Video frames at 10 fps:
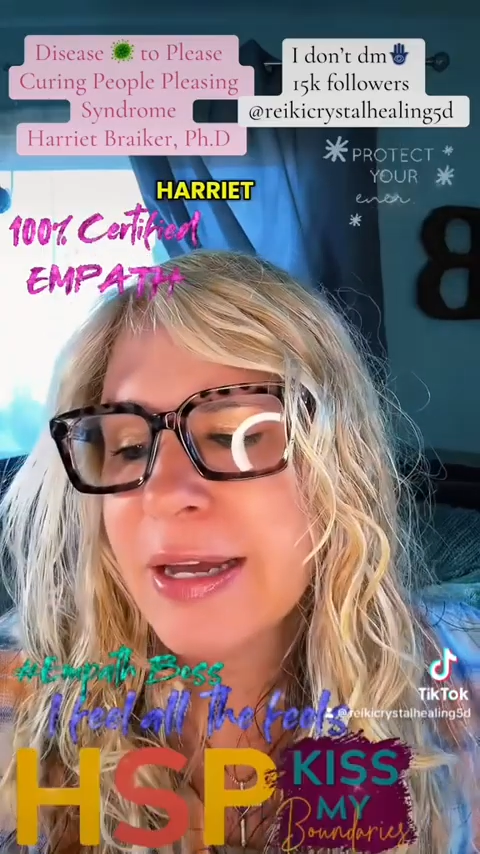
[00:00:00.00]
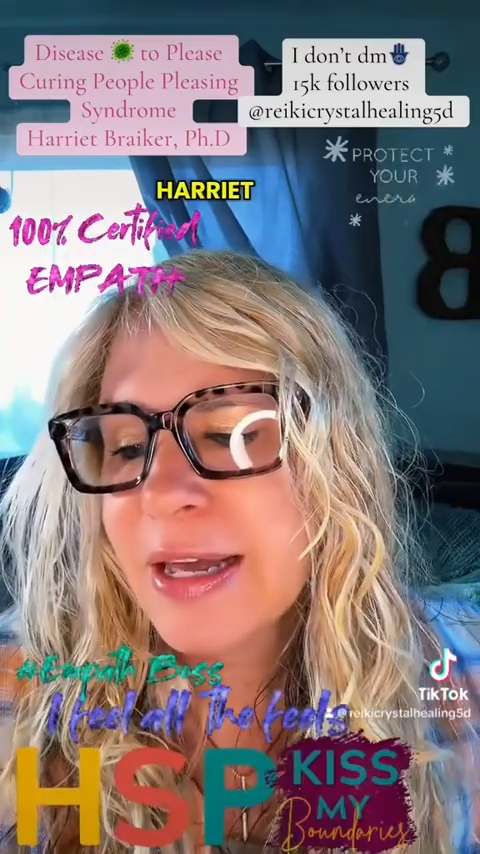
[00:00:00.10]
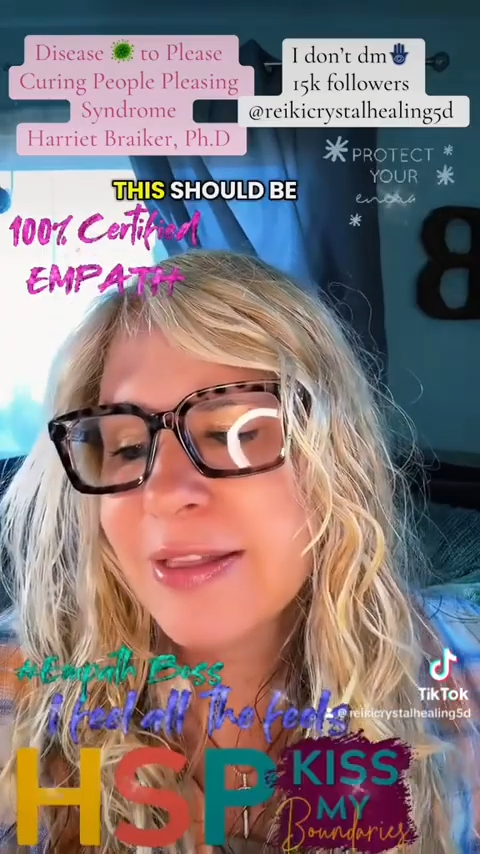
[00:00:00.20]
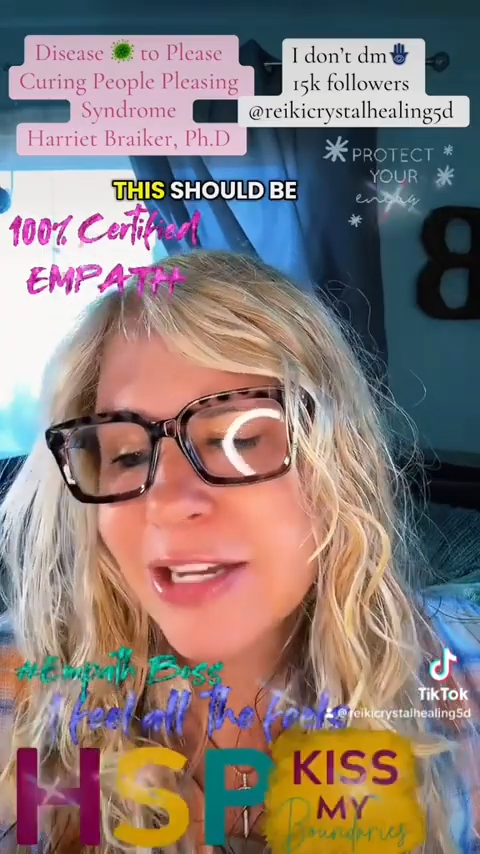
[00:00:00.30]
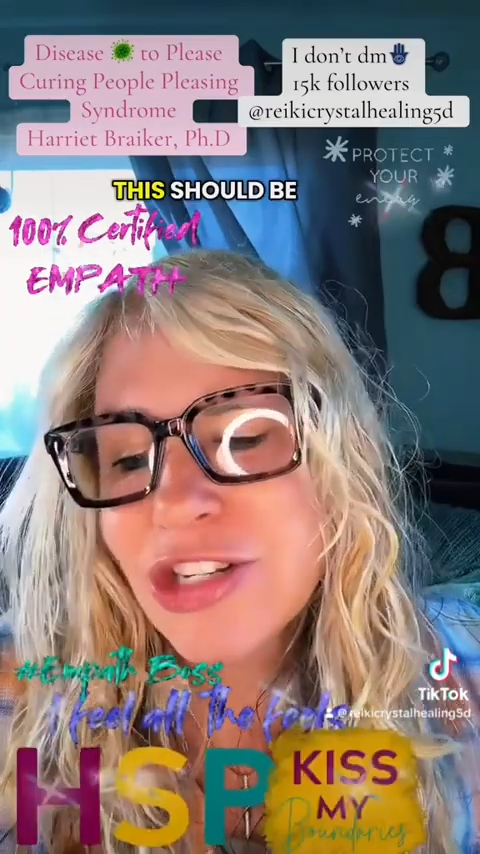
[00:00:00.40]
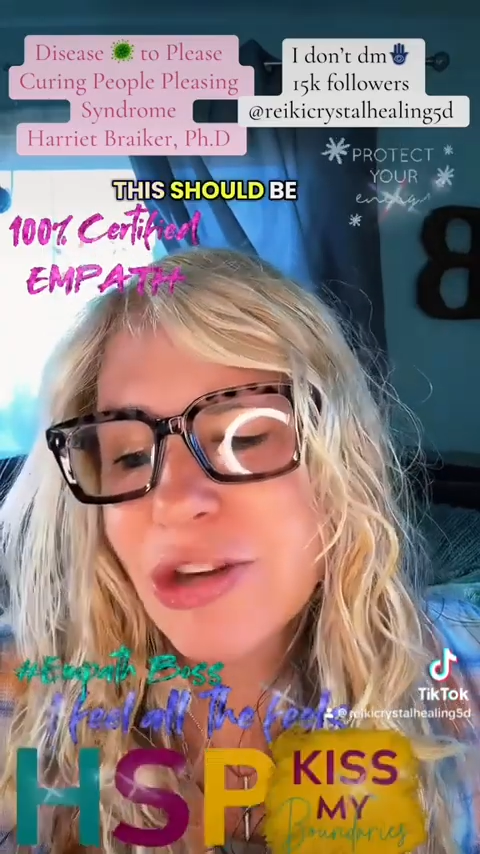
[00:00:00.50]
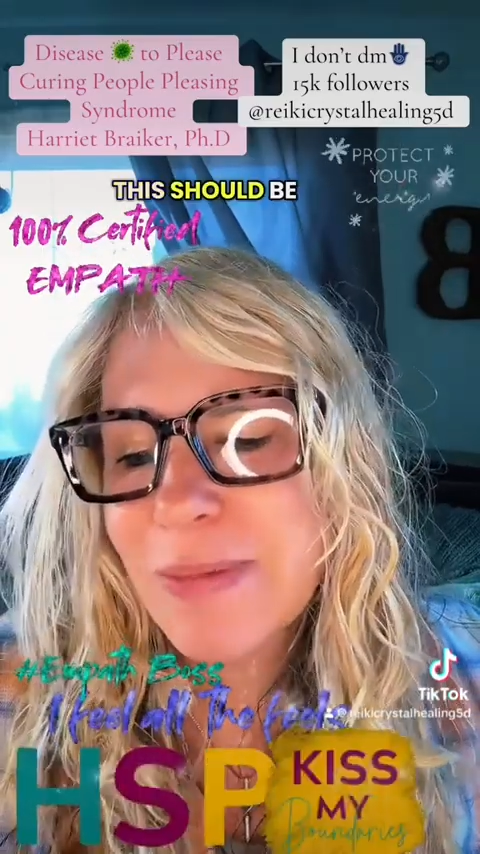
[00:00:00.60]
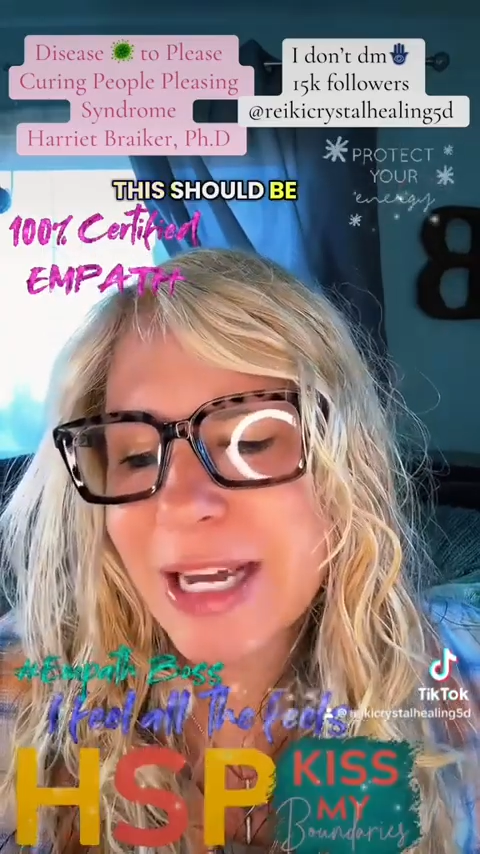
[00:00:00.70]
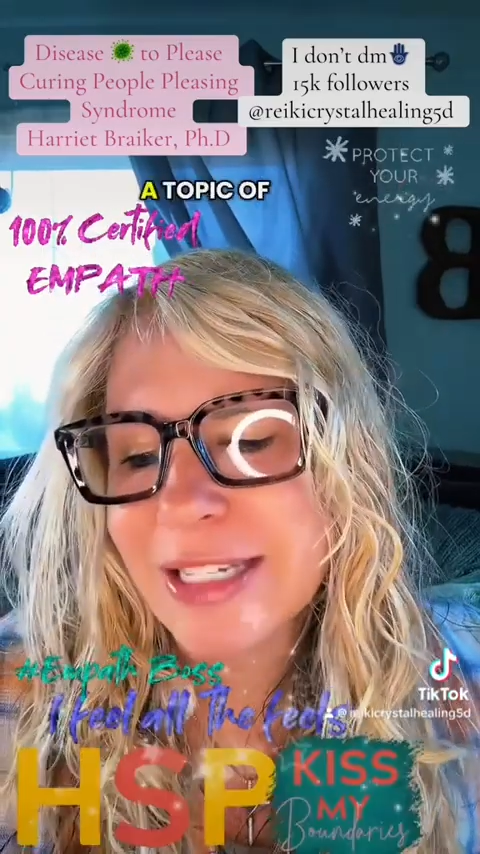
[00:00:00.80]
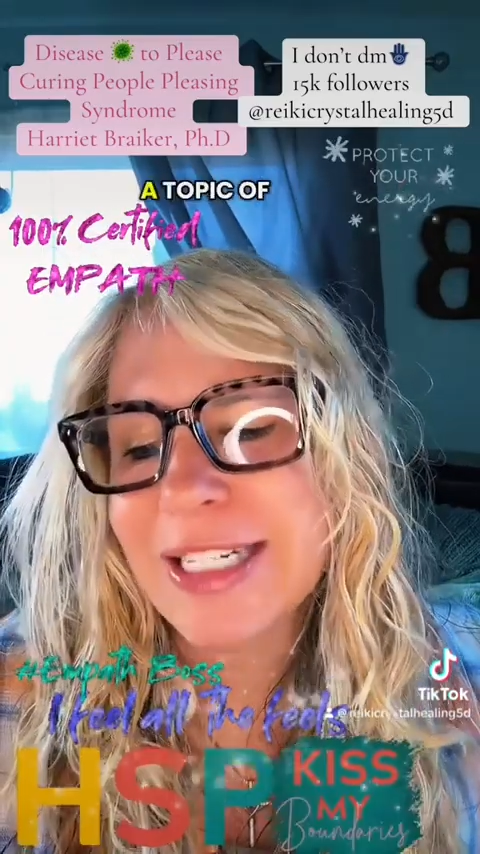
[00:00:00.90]
this should
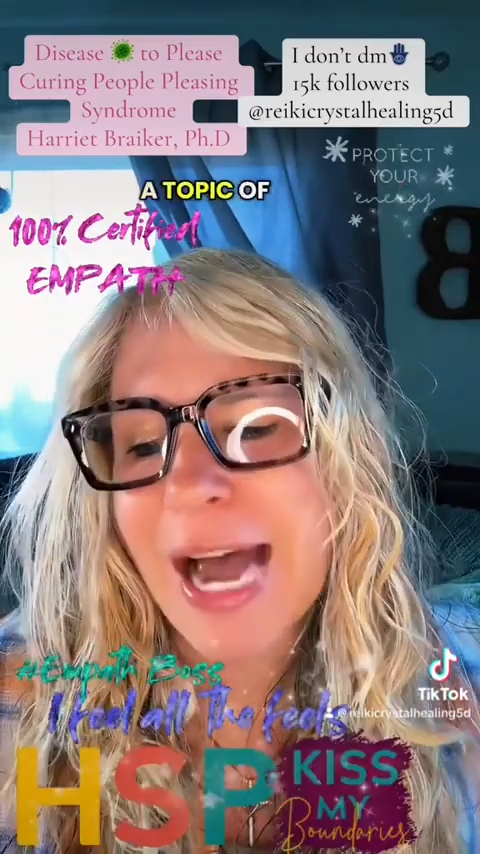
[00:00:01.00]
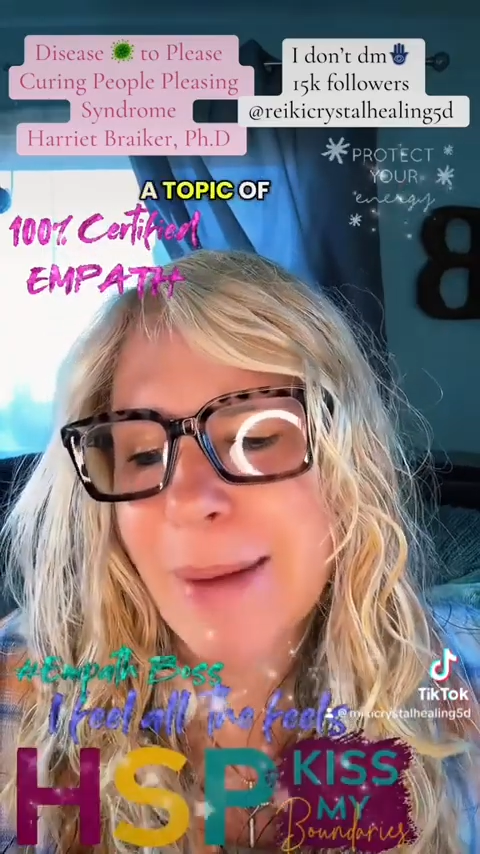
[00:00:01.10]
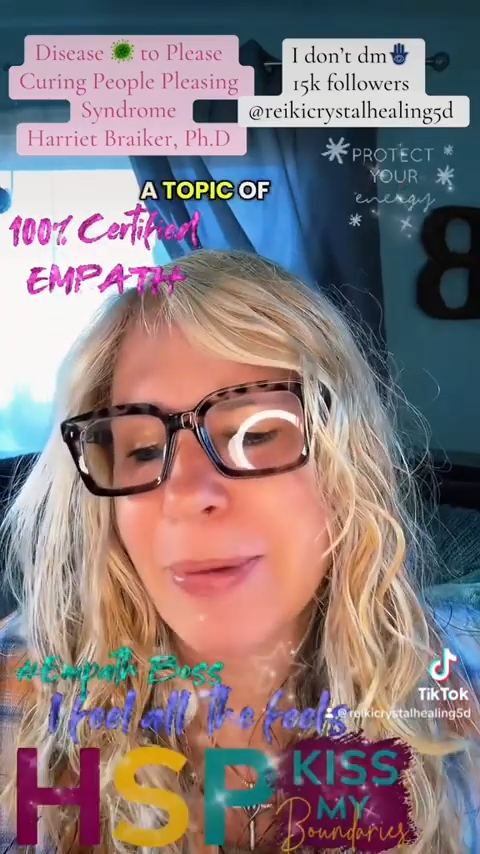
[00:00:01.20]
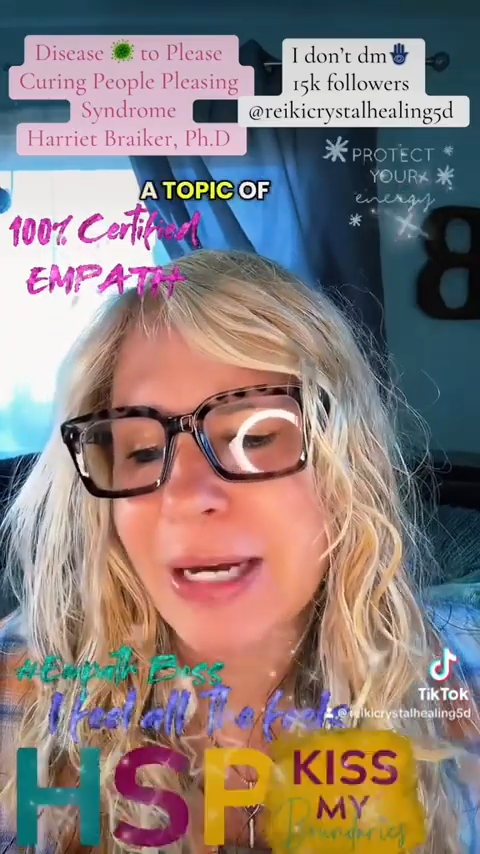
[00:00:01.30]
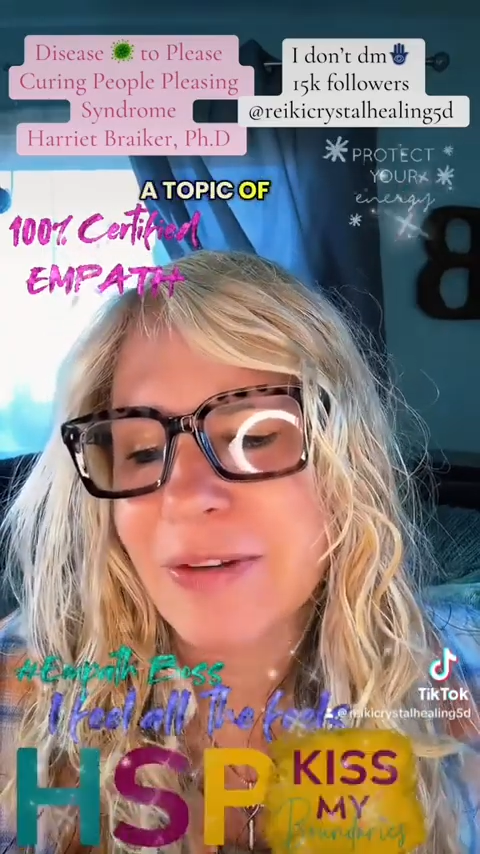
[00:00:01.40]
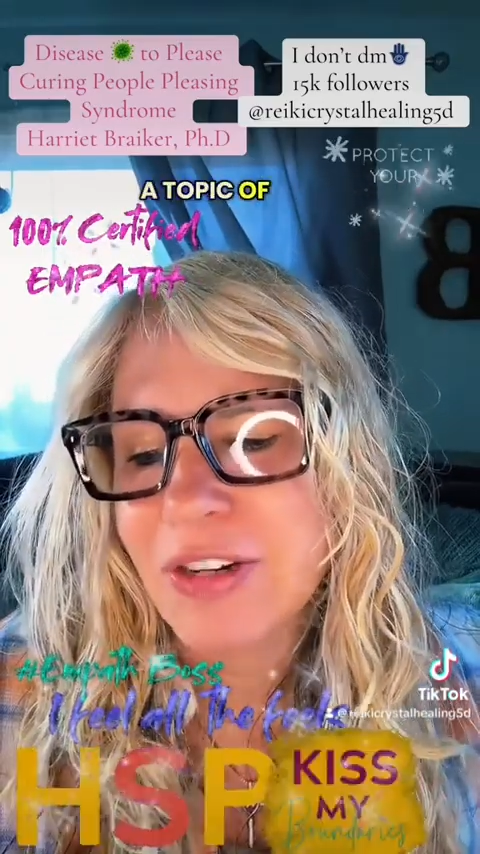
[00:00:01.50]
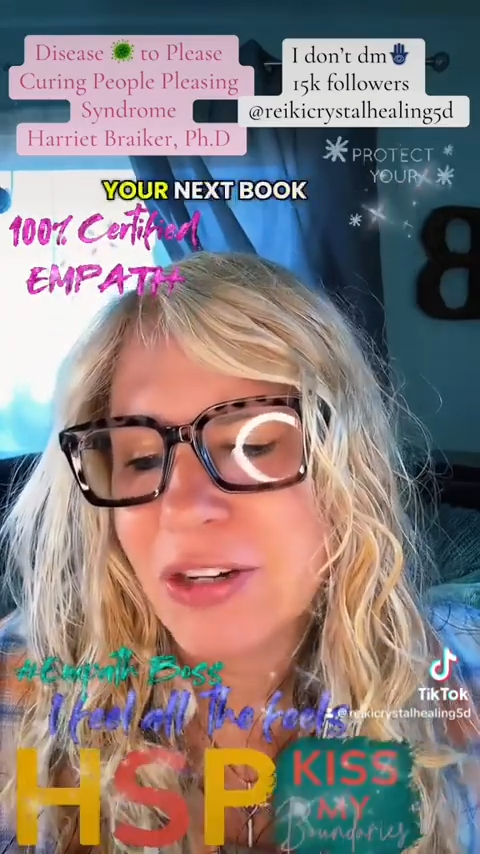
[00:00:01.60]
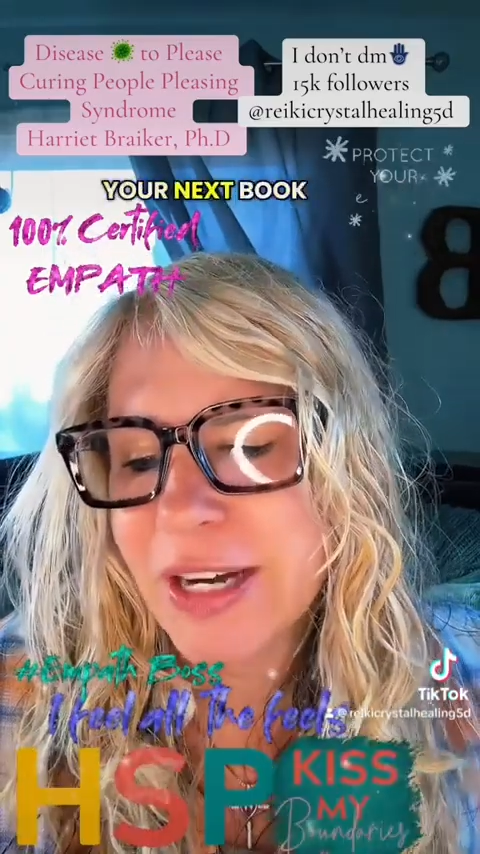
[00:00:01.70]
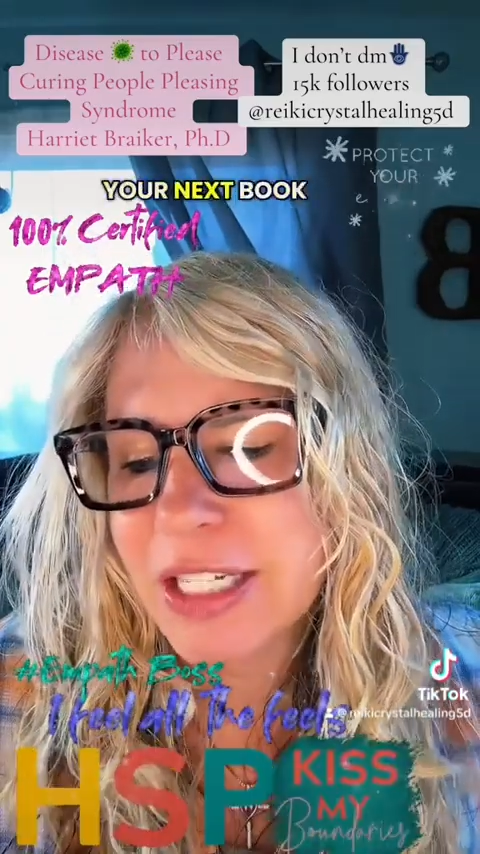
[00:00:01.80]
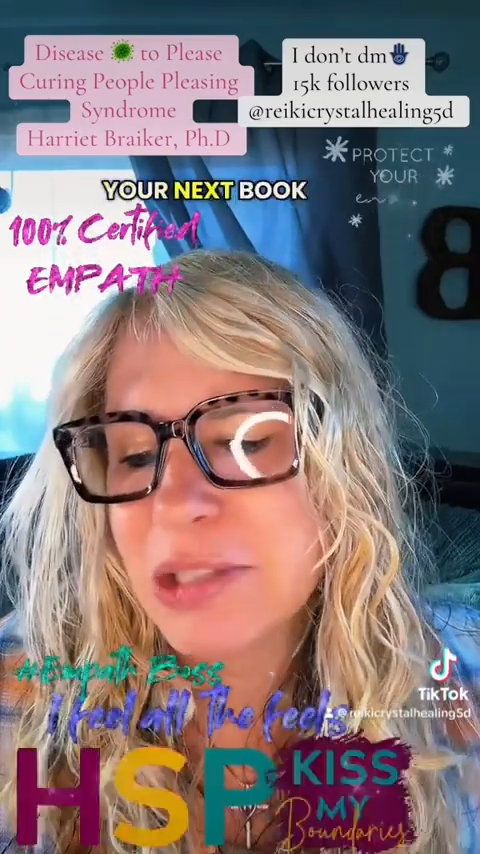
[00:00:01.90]
be a topic of
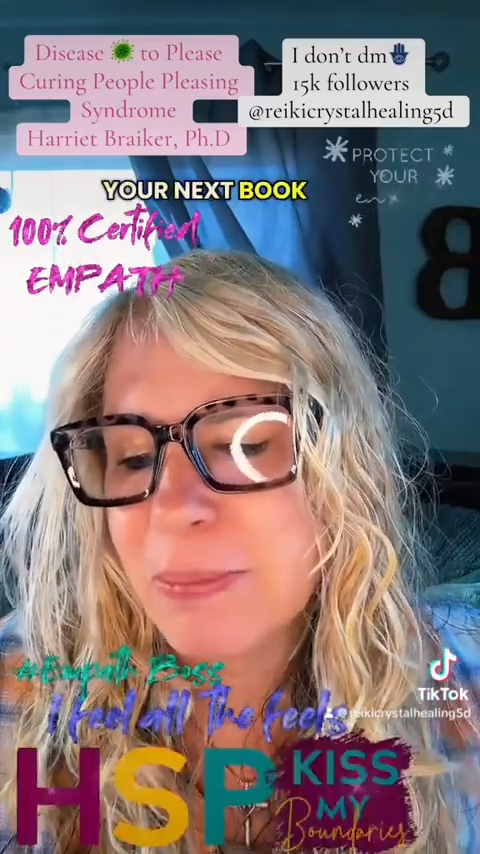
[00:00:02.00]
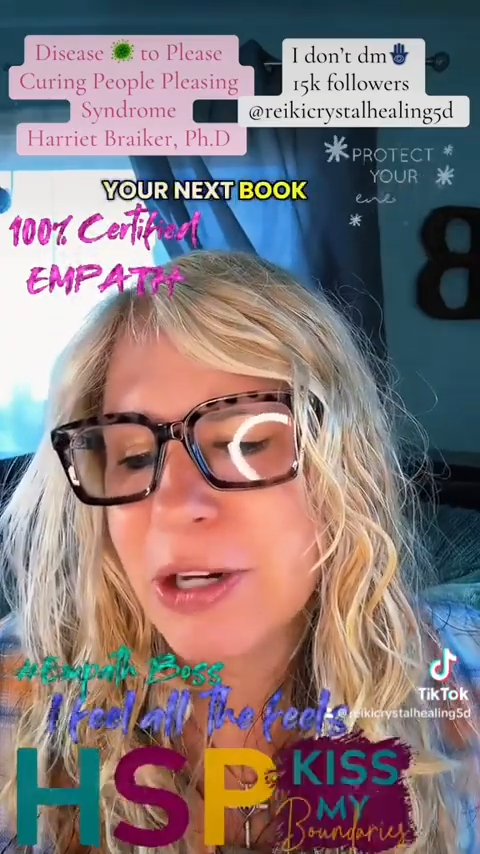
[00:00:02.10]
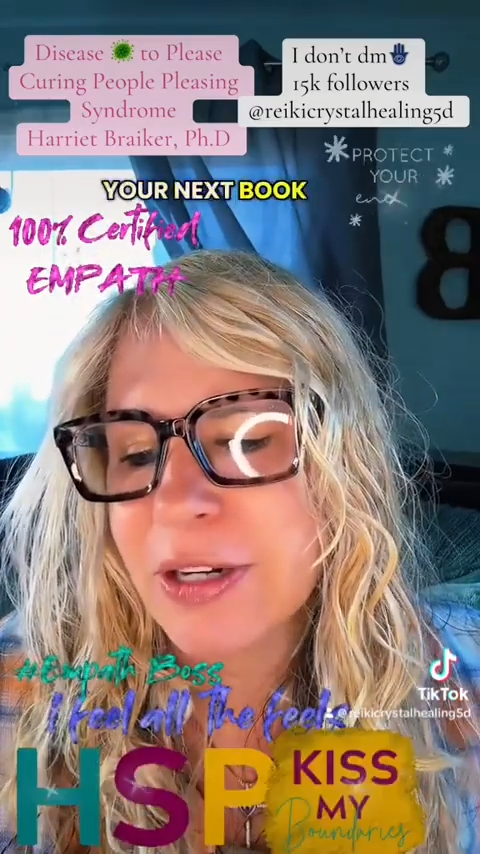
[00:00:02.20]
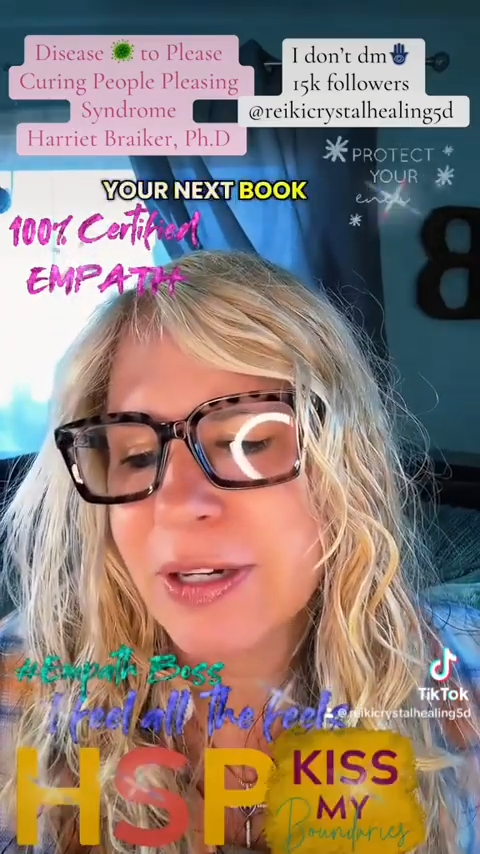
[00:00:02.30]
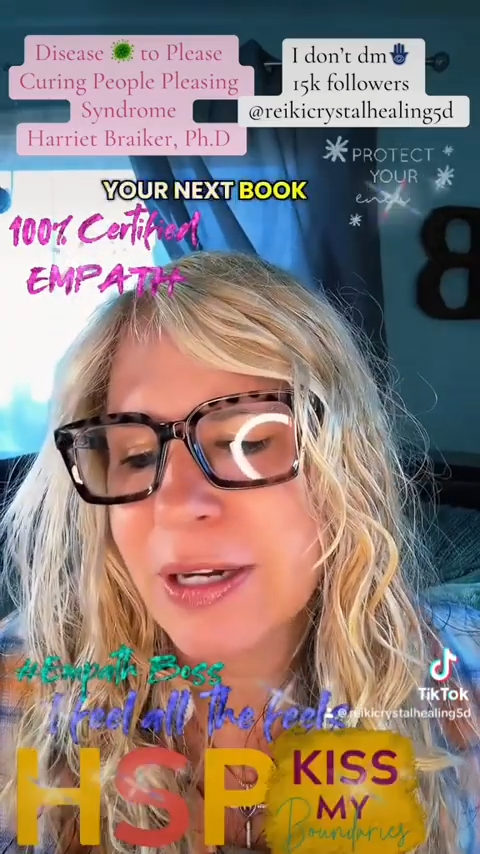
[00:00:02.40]
your next book.